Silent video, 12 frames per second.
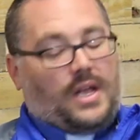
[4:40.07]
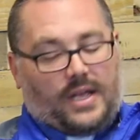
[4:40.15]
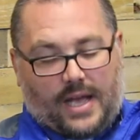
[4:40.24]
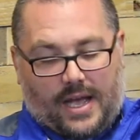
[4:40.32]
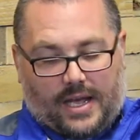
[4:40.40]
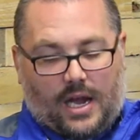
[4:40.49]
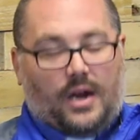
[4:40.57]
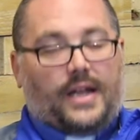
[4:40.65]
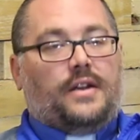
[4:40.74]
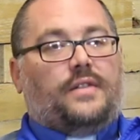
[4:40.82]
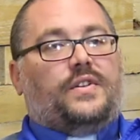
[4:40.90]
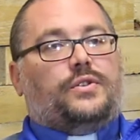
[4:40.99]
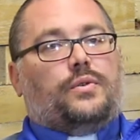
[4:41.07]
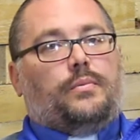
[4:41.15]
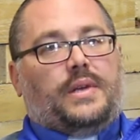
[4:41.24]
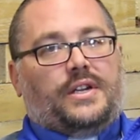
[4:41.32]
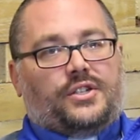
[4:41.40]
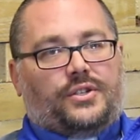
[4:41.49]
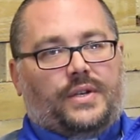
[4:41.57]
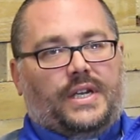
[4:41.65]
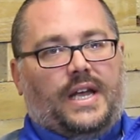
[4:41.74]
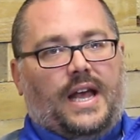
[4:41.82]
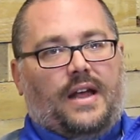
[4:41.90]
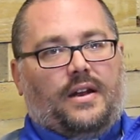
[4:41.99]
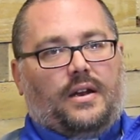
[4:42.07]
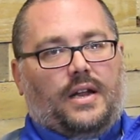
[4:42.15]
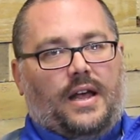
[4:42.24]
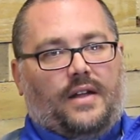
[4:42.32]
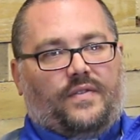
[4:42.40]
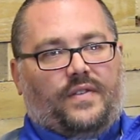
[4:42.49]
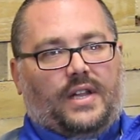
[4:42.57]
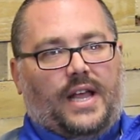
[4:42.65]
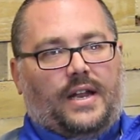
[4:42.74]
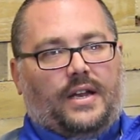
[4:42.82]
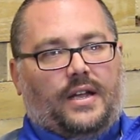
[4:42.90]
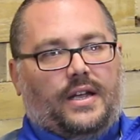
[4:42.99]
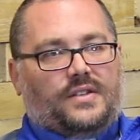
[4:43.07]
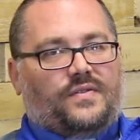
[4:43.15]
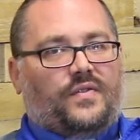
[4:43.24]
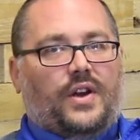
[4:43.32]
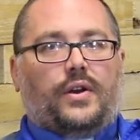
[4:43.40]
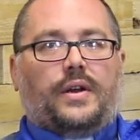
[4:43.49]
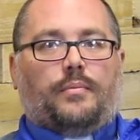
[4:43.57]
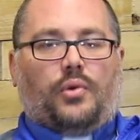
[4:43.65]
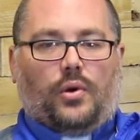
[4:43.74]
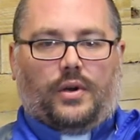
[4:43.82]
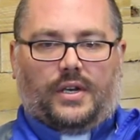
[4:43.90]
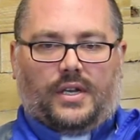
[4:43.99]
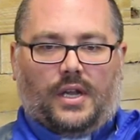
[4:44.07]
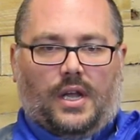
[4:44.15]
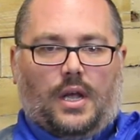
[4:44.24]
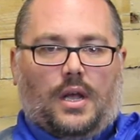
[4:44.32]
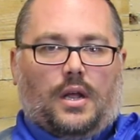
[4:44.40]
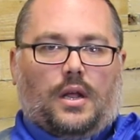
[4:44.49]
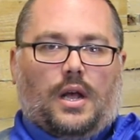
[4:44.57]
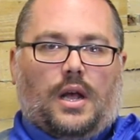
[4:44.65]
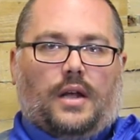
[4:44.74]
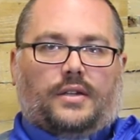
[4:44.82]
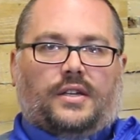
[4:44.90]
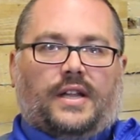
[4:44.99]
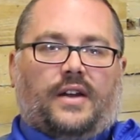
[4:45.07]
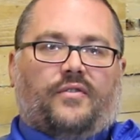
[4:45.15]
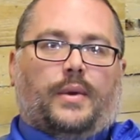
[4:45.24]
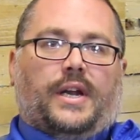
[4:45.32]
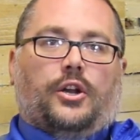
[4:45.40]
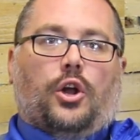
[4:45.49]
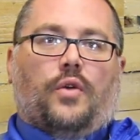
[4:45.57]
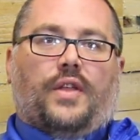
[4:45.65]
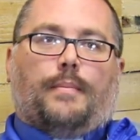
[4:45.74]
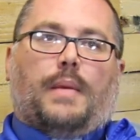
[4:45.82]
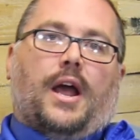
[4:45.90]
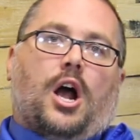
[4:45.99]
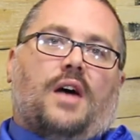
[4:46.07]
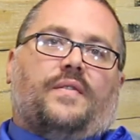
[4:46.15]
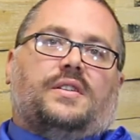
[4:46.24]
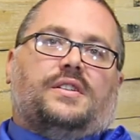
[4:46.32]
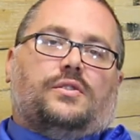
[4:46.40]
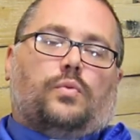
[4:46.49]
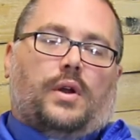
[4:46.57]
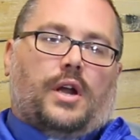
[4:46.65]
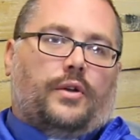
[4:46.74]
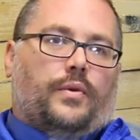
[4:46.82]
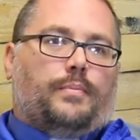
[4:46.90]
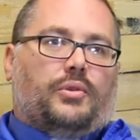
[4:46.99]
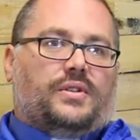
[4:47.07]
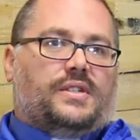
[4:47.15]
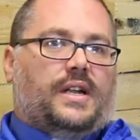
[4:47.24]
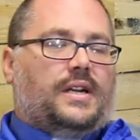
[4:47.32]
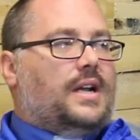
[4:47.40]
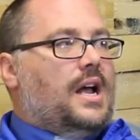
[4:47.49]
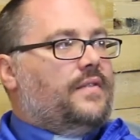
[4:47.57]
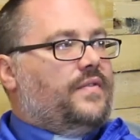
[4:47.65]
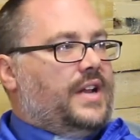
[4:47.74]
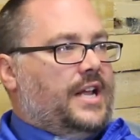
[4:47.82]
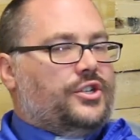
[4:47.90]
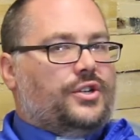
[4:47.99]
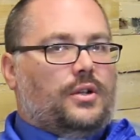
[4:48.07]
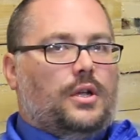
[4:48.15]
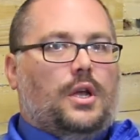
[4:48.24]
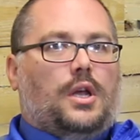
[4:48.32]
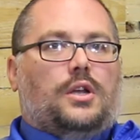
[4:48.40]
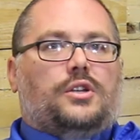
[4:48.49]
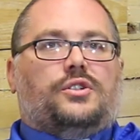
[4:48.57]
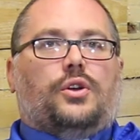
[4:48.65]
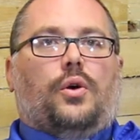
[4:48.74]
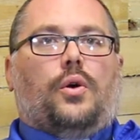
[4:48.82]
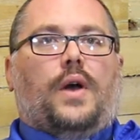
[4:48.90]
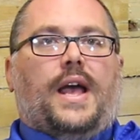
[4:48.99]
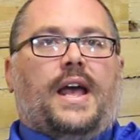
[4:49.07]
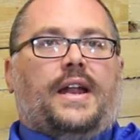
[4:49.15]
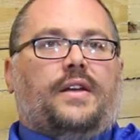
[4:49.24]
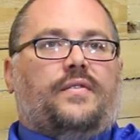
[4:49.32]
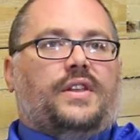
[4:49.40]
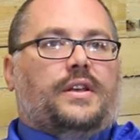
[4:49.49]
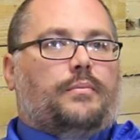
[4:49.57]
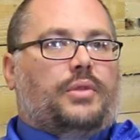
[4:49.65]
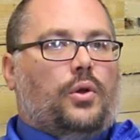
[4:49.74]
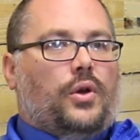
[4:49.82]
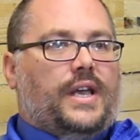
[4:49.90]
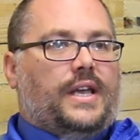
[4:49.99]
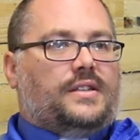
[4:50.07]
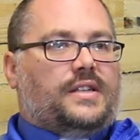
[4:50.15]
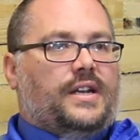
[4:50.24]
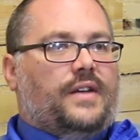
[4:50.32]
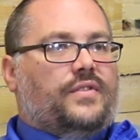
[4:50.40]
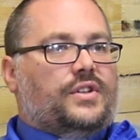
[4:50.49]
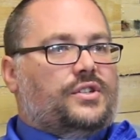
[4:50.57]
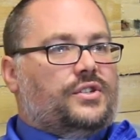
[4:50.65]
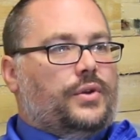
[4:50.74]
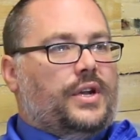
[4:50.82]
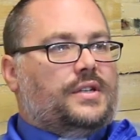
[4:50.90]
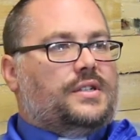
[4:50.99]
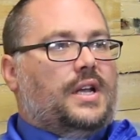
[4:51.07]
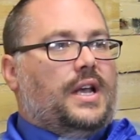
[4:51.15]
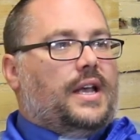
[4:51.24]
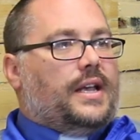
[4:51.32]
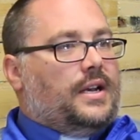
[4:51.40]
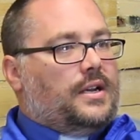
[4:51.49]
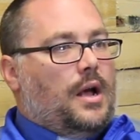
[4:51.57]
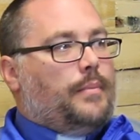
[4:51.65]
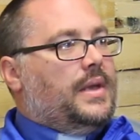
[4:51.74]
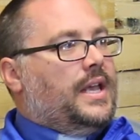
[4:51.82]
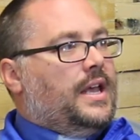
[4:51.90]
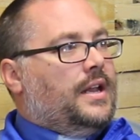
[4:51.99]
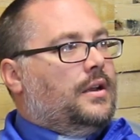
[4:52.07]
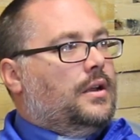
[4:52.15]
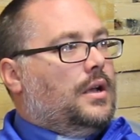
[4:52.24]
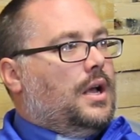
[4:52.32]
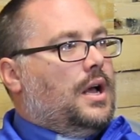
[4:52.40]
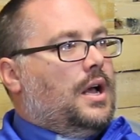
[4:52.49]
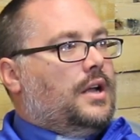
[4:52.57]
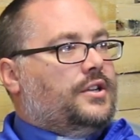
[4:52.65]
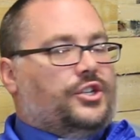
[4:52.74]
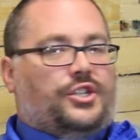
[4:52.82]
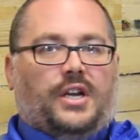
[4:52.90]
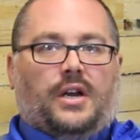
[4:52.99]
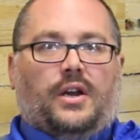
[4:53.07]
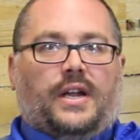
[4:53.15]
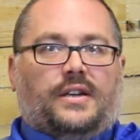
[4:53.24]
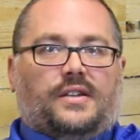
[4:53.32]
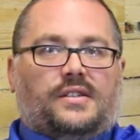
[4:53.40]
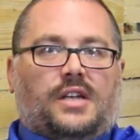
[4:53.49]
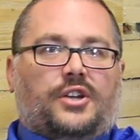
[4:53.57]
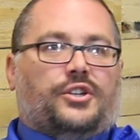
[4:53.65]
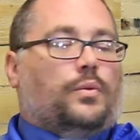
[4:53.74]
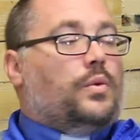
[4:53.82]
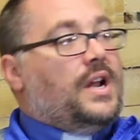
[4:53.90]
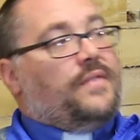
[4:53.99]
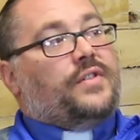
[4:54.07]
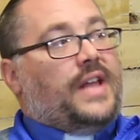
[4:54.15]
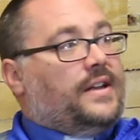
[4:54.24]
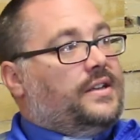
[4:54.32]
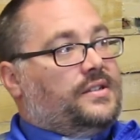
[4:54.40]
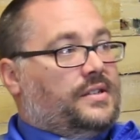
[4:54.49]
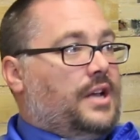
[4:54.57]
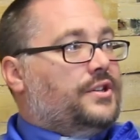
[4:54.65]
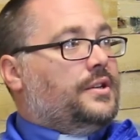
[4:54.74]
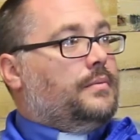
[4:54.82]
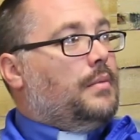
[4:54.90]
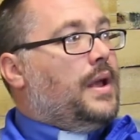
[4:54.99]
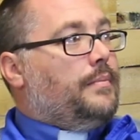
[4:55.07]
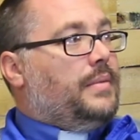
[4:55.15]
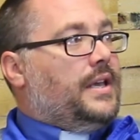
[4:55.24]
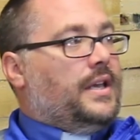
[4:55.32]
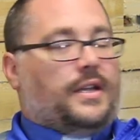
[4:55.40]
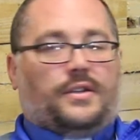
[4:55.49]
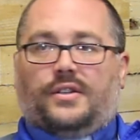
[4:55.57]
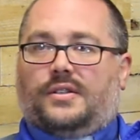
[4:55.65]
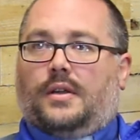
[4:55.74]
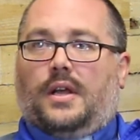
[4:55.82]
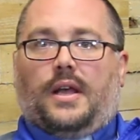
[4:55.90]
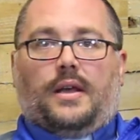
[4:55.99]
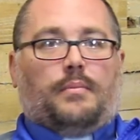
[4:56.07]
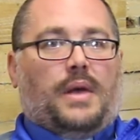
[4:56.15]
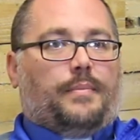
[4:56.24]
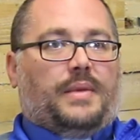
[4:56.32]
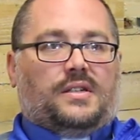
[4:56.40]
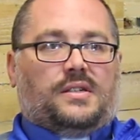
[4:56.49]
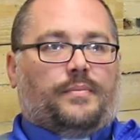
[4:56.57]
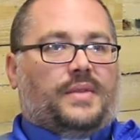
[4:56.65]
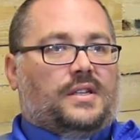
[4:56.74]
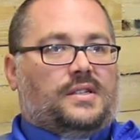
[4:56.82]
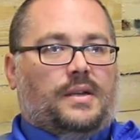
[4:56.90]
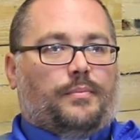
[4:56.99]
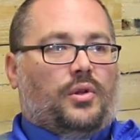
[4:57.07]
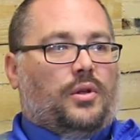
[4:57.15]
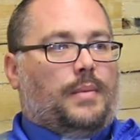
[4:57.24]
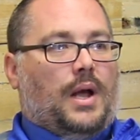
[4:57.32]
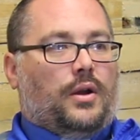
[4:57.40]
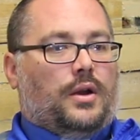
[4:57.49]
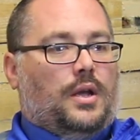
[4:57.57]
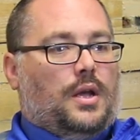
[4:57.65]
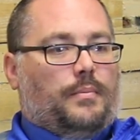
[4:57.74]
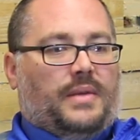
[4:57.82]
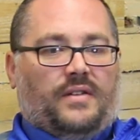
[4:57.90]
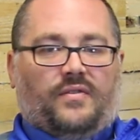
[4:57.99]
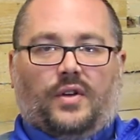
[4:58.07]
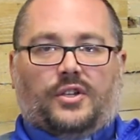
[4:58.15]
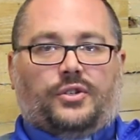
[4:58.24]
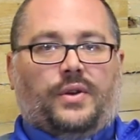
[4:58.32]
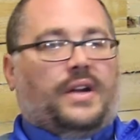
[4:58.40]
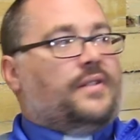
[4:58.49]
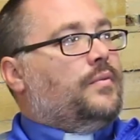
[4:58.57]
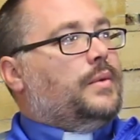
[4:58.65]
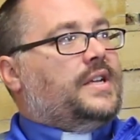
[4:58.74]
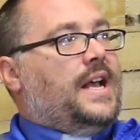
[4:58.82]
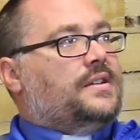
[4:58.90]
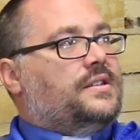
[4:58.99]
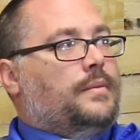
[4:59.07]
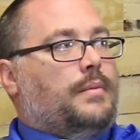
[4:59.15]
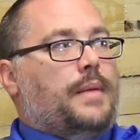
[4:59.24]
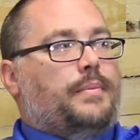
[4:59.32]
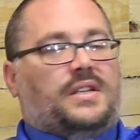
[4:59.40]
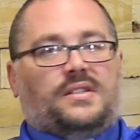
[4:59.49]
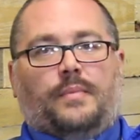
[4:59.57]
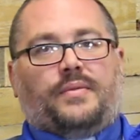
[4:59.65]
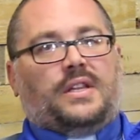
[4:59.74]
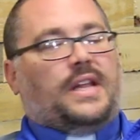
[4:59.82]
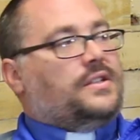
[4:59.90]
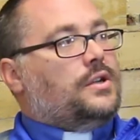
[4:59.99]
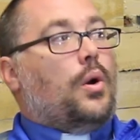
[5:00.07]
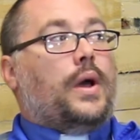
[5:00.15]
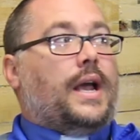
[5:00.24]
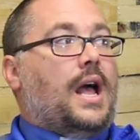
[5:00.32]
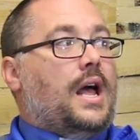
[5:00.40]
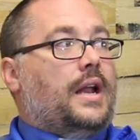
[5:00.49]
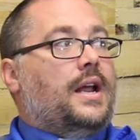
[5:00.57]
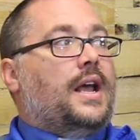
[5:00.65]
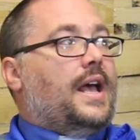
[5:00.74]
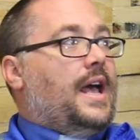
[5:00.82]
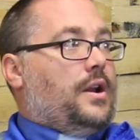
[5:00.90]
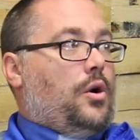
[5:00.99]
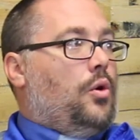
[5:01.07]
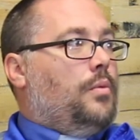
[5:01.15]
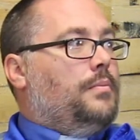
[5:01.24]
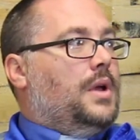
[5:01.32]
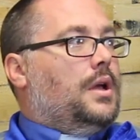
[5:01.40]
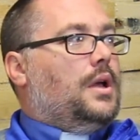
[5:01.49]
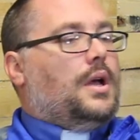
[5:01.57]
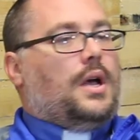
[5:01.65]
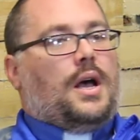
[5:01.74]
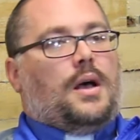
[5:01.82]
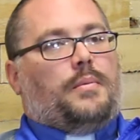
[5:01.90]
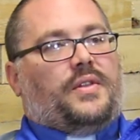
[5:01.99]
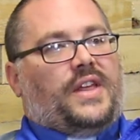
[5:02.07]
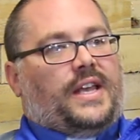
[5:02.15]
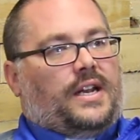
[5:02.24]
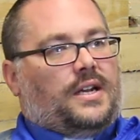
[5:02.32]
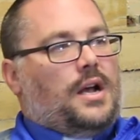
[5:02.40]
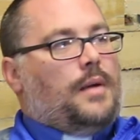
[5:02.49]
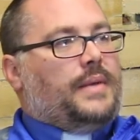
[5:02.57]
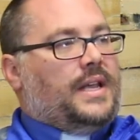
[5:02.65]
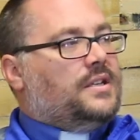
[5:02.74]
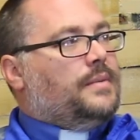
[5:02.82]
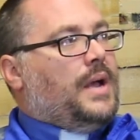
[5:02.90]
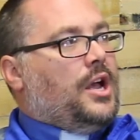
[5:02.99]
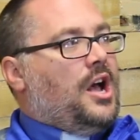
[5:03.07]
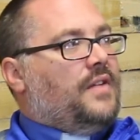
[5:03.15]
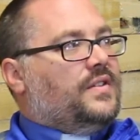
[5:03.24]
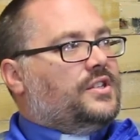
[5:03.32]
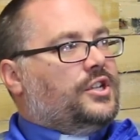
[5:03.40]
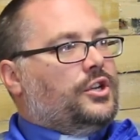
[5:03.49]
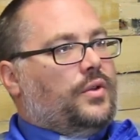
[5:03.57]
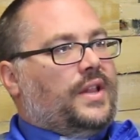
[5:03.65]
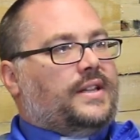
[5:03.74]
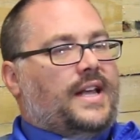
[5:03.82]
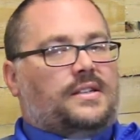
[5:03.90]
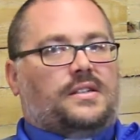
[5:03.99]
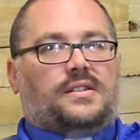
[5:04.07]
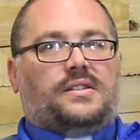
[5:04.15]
Yeah, our individual ministry at Finlandia is very important. To let everybody know that my office is 100% confidential, so any of the employees, any of the students can come in to share in discussion, whatever that discussion might be. It might be something simple about being frustrated from a test. It might be something that's going on at home, but they can come into my office to know that that's a